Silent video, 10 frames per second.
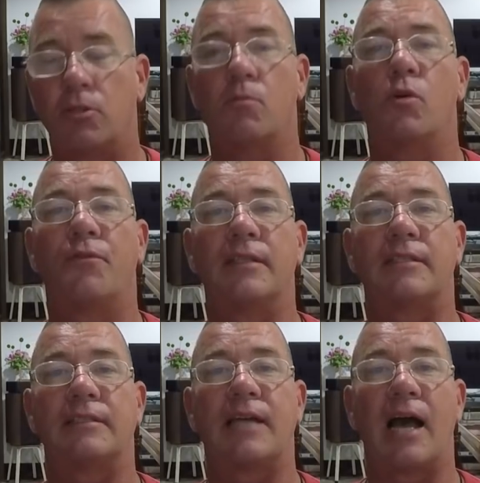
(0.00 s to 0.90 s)
move
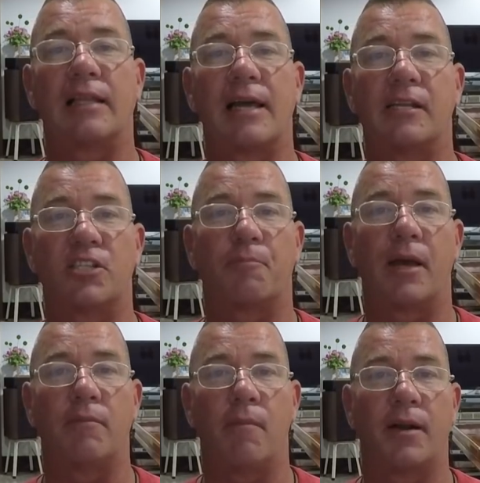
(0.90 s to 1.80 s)
into Thailand and
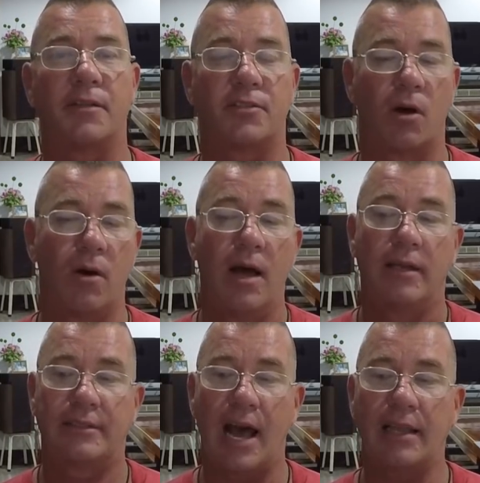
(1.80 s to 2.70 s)
spend money. So
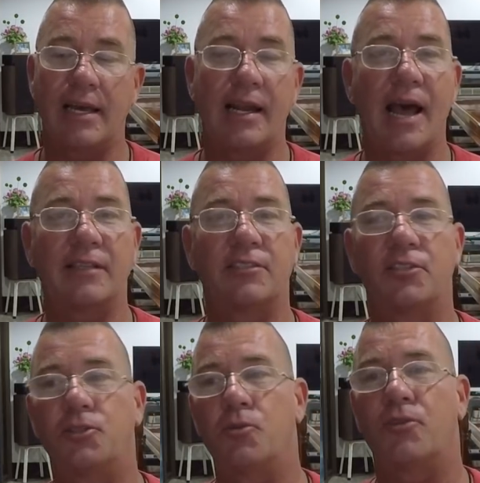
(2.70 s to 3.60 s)
Thailand has to
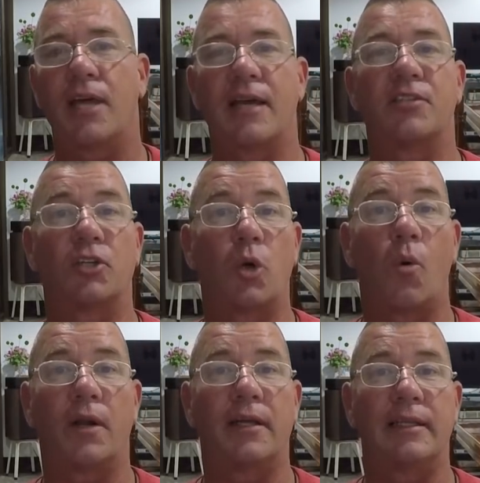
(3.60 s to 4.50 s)
do things
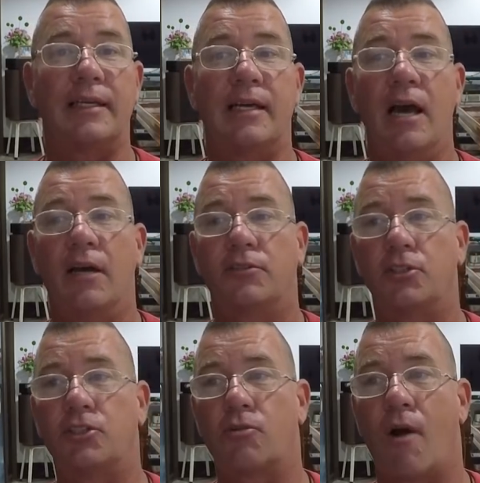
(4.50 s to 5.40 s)
accordingly
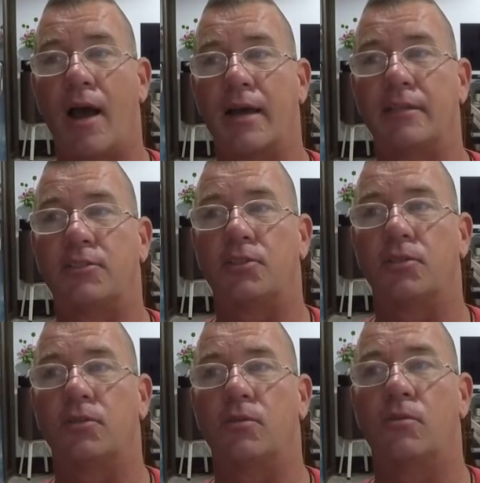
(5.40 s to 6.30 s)
to try
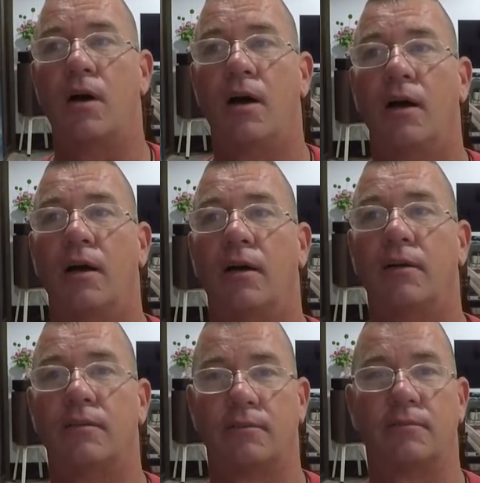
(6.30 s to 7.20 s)
to
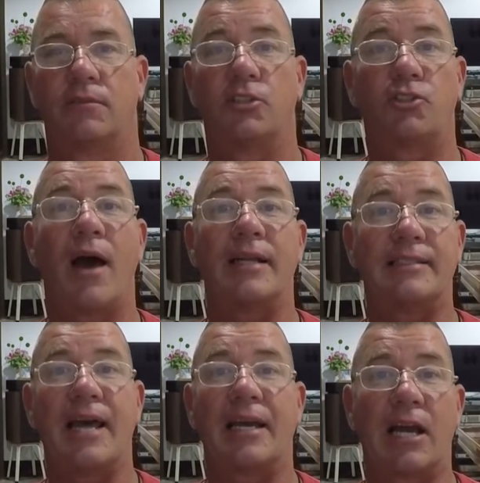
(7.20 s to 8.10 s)

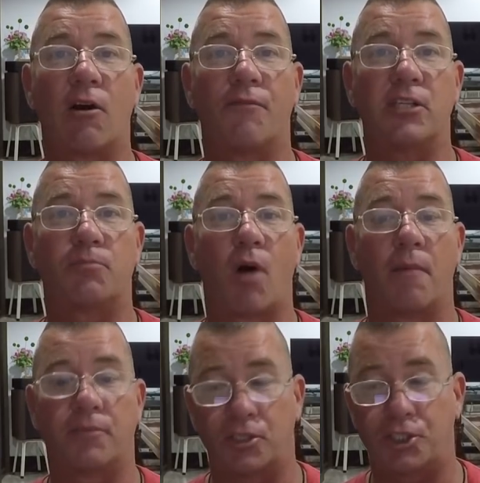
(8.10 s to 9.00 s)
take care of these
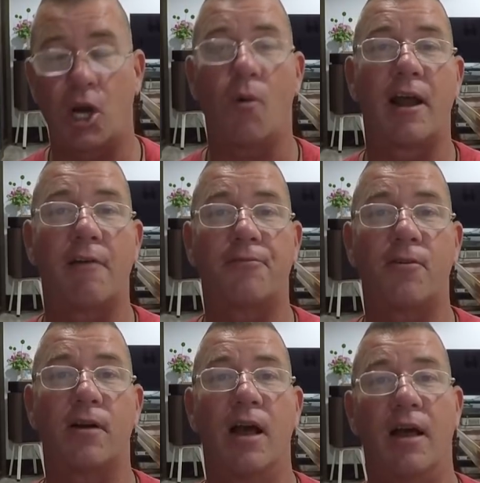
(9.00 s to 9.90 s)
problems, to show an
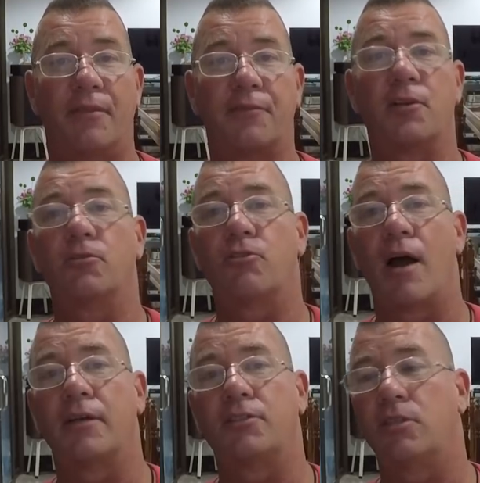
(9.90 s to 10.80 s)
effort that they're
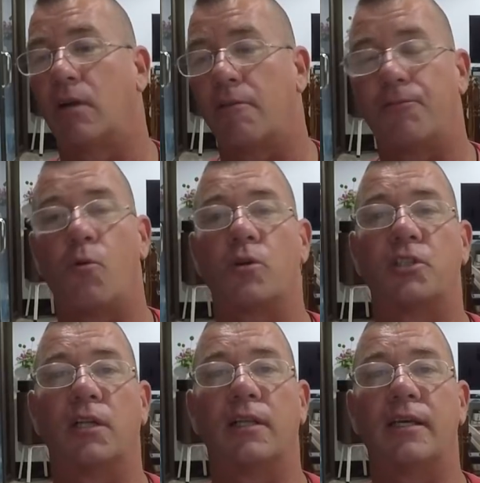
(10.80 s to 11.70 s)
trying to. And
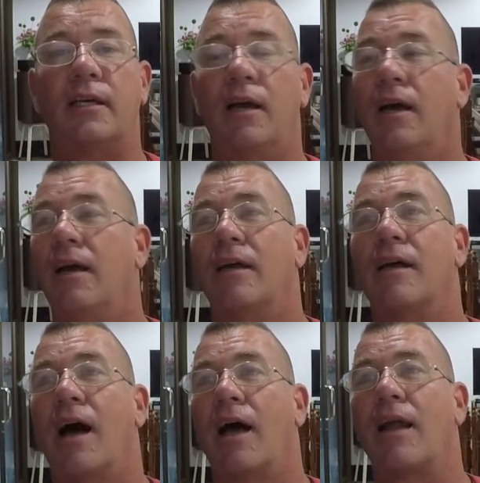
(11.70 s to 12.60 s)
unfortunately,
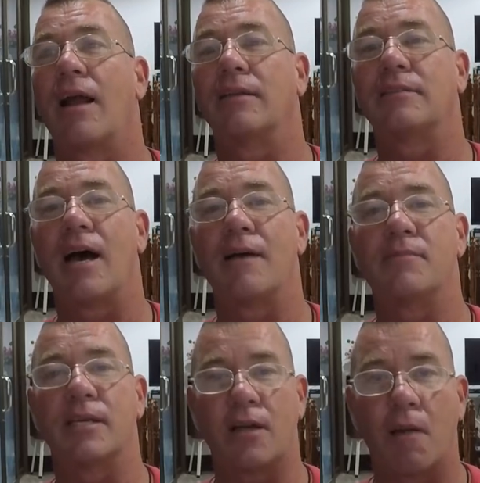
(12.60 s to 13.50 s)
a lot of
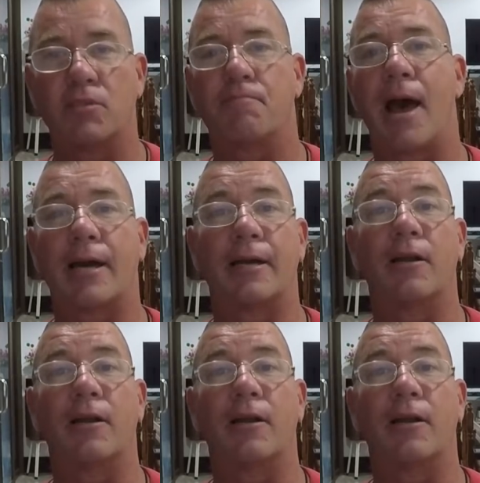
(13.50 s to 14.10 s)
times it comes back at